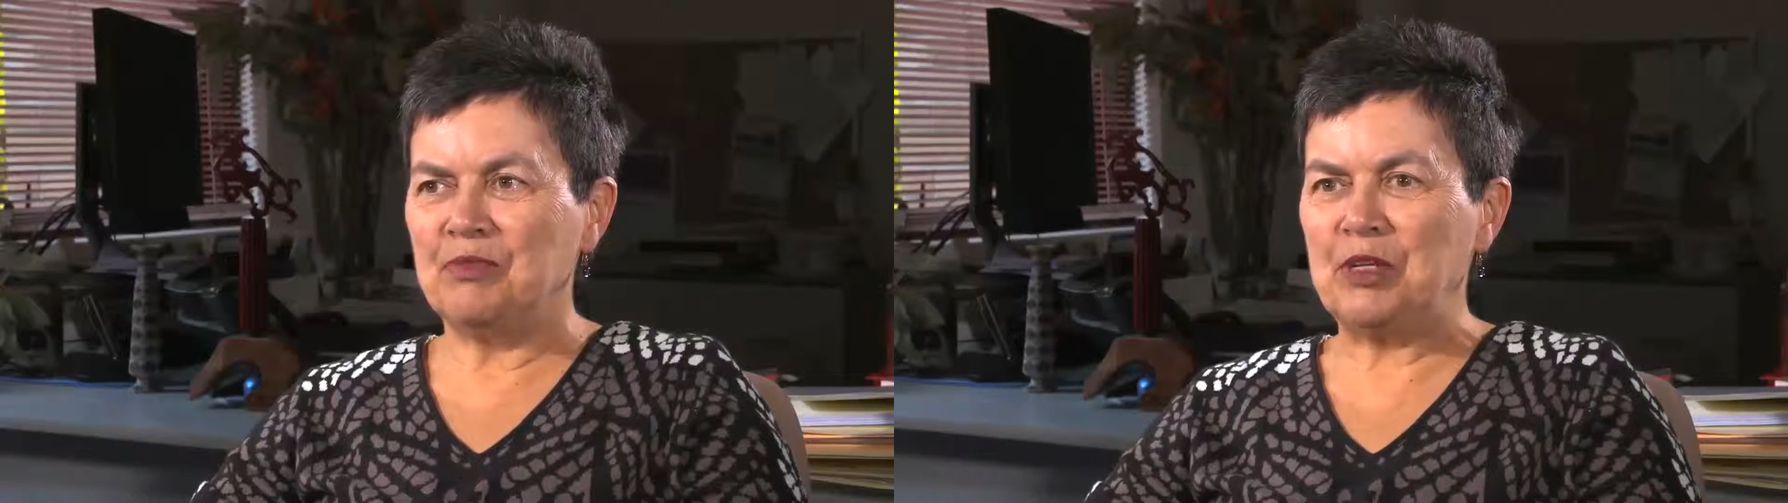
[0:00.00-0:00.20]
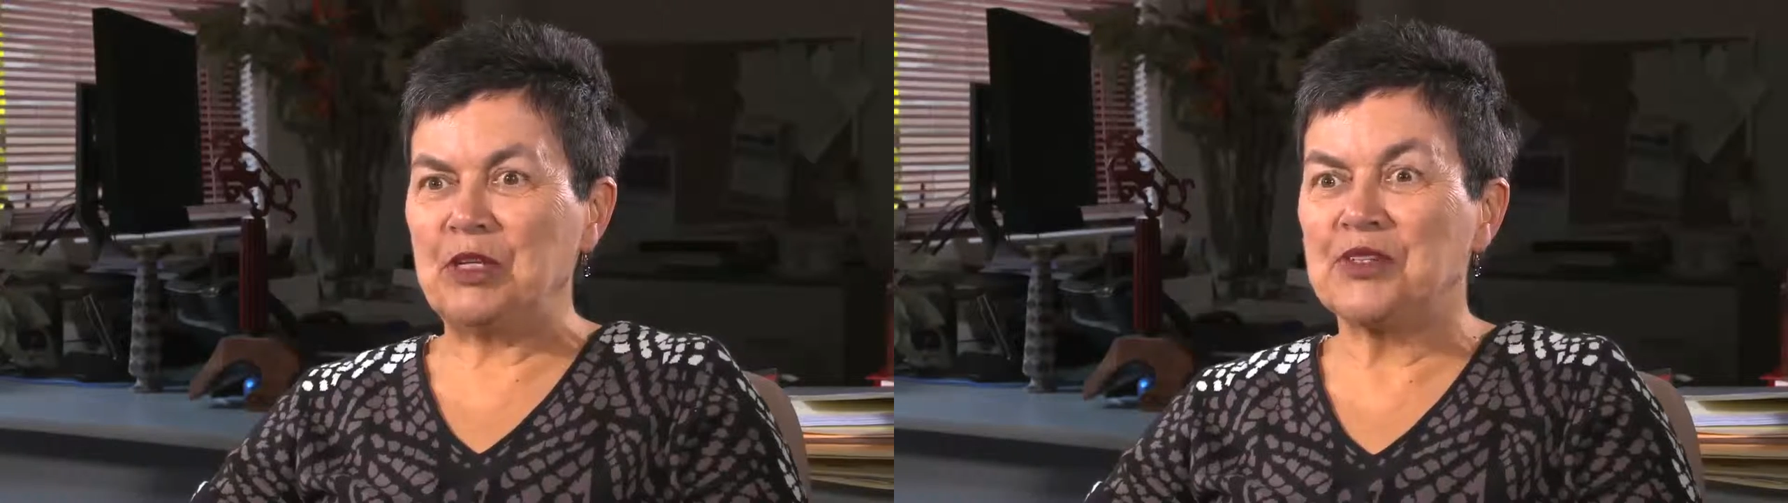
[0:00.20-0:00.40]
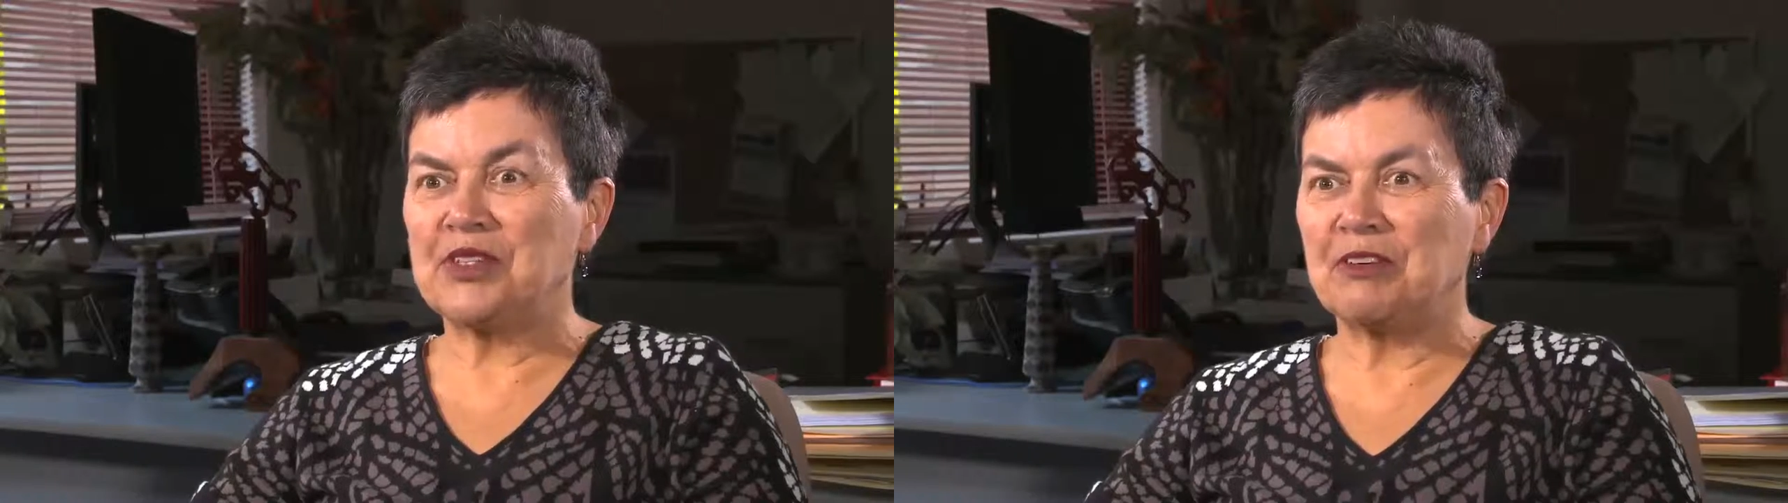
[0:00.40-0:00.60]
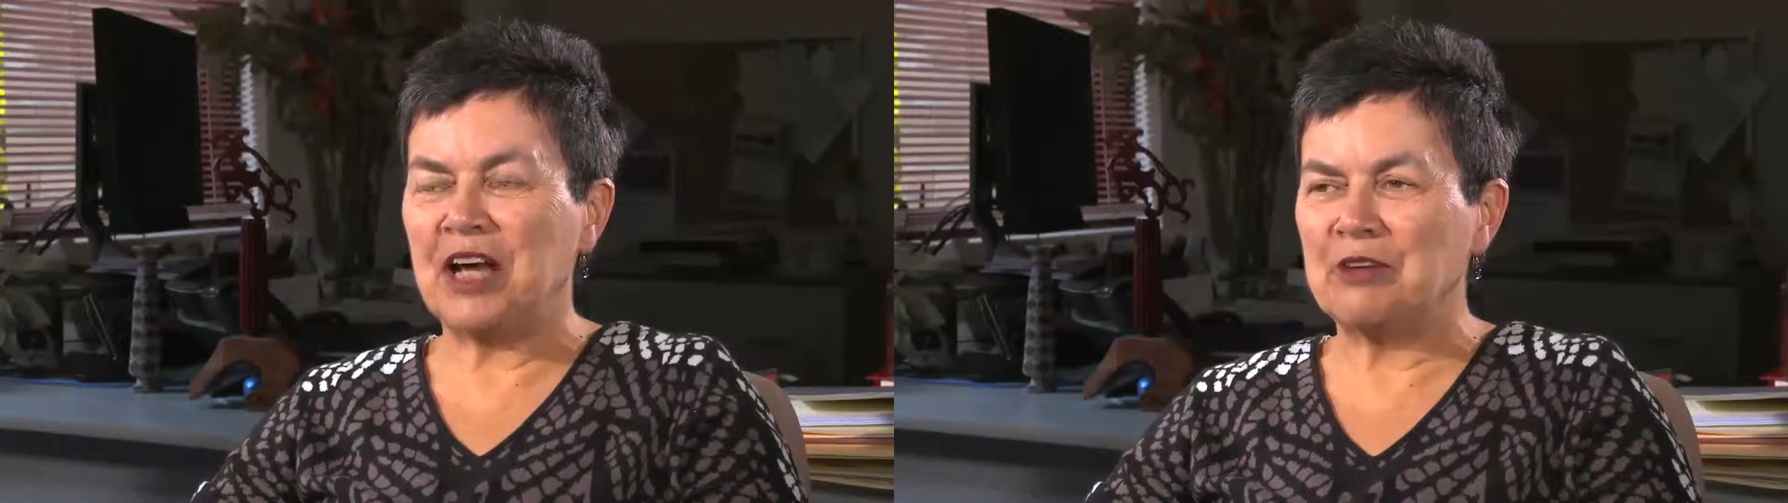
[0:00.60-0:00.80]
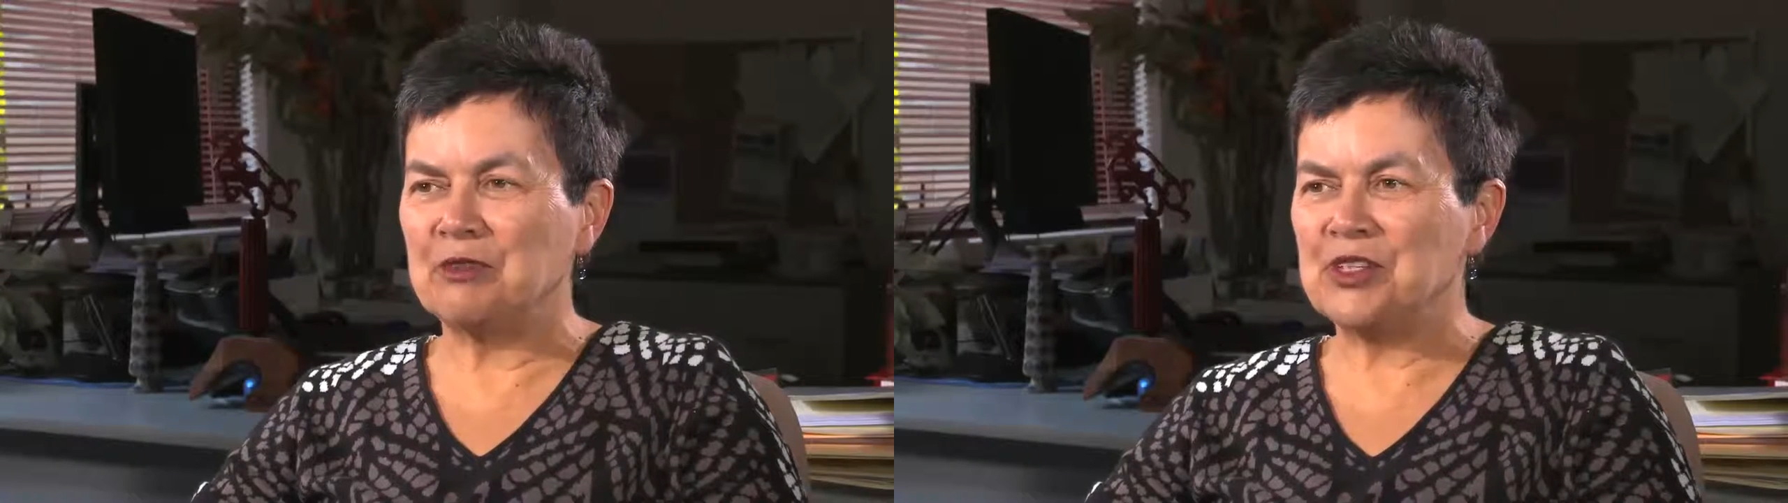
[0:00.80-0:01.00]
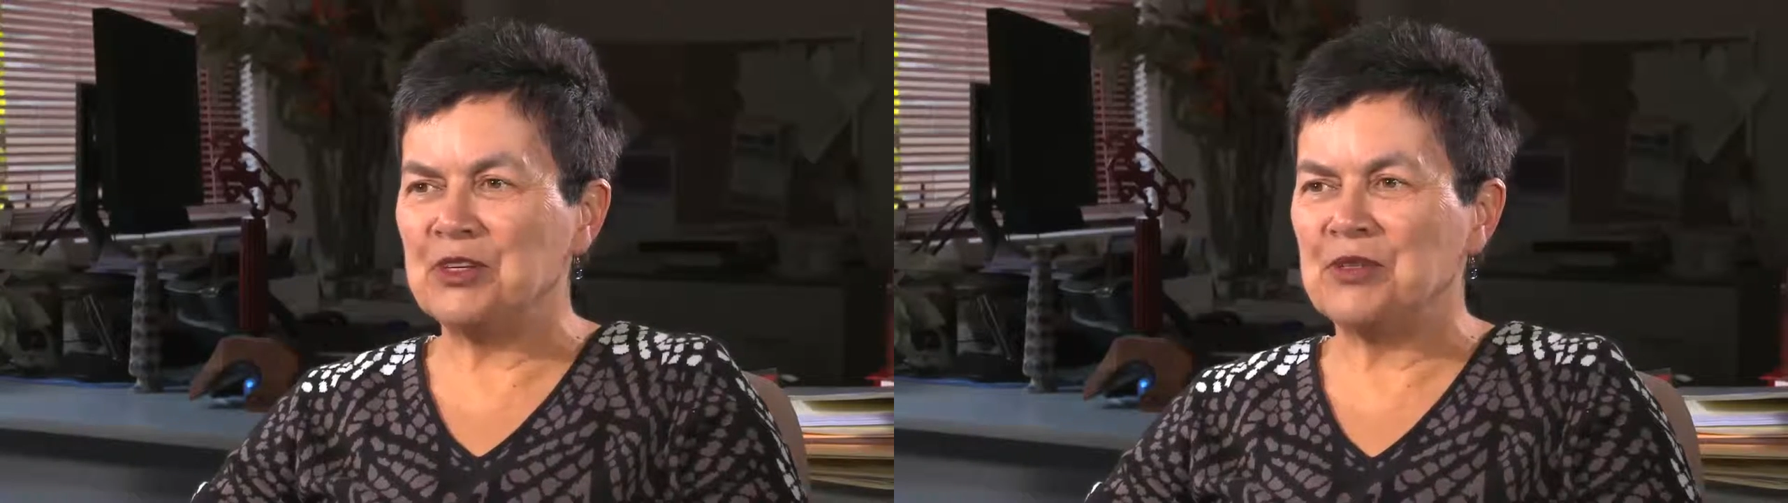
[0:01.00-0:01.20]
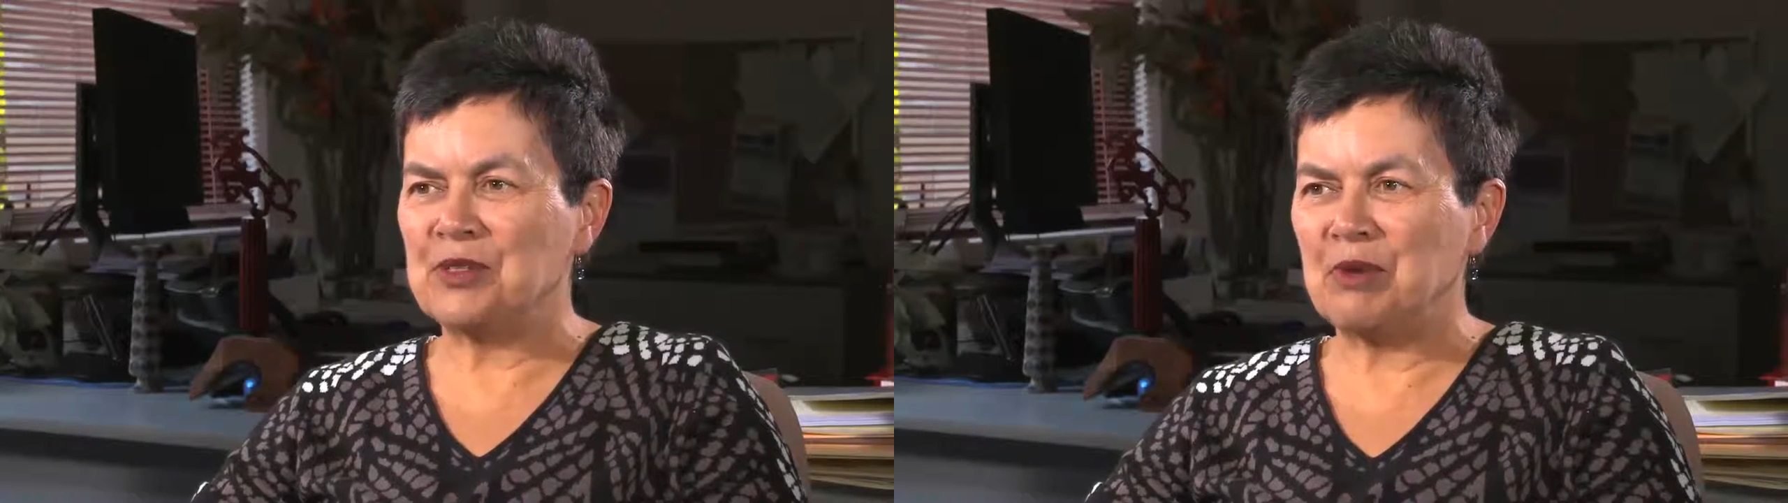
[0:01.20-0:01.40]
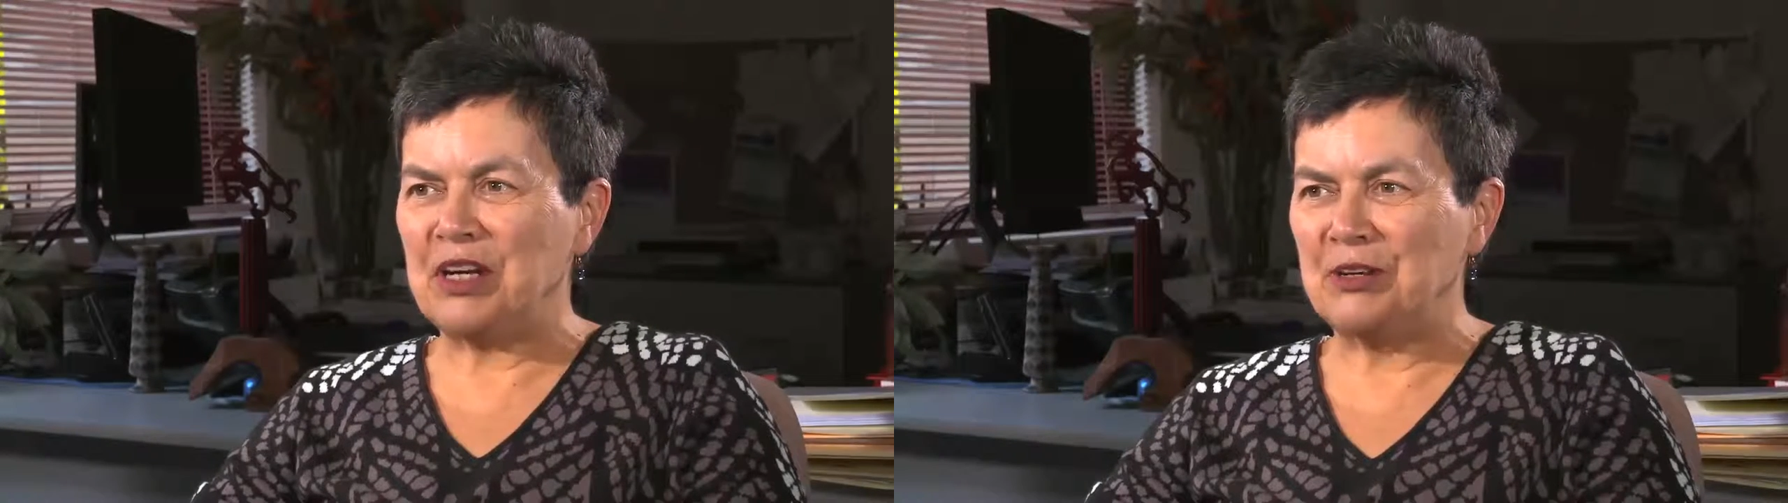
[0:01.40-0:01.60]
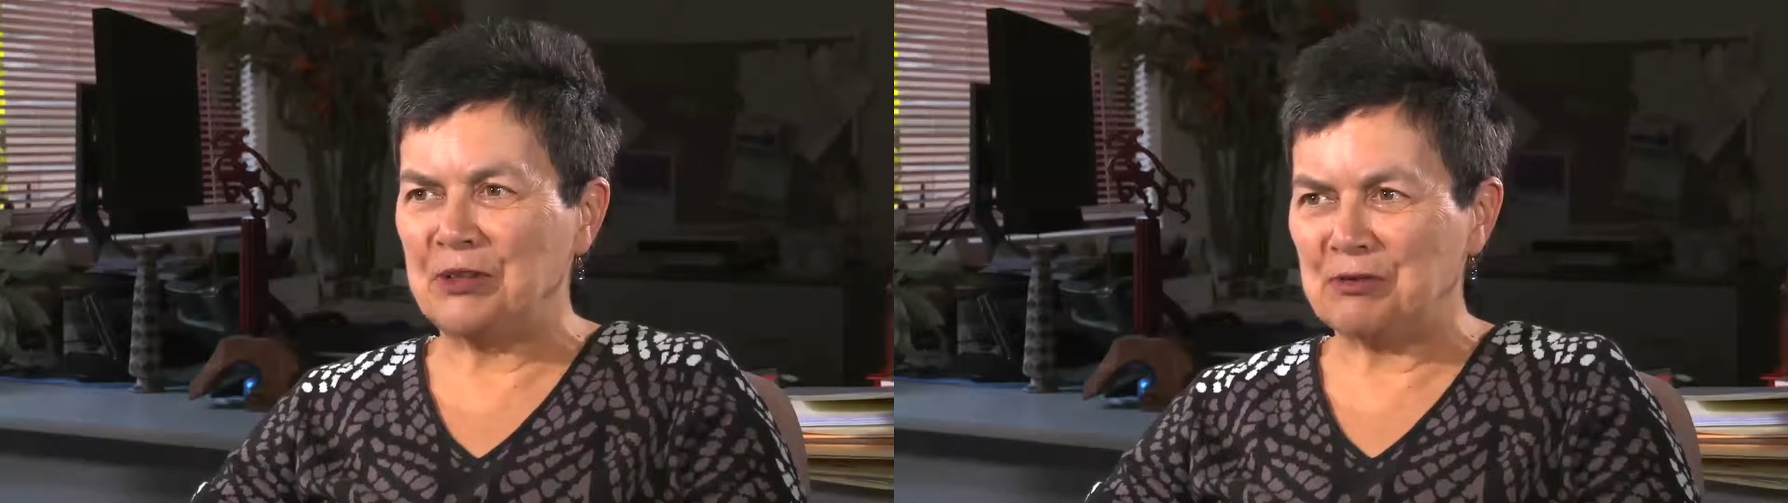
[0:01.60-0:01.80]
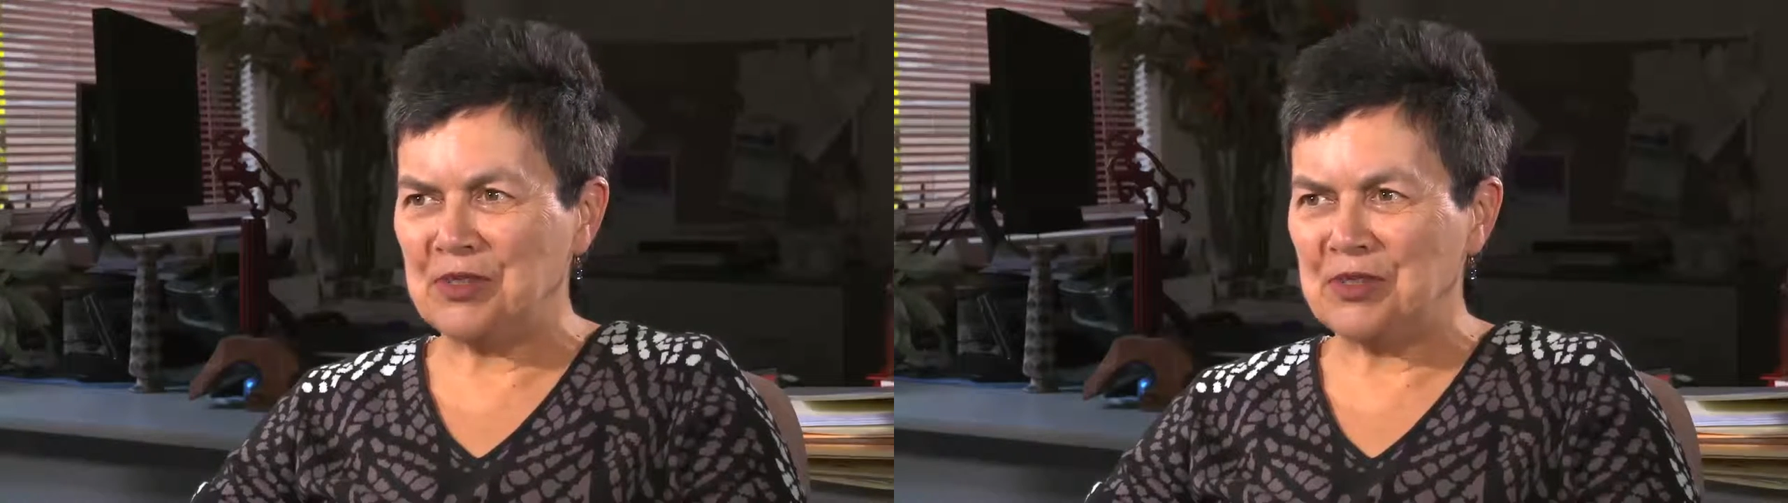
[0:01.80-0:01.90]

because there are 100 students waiting on a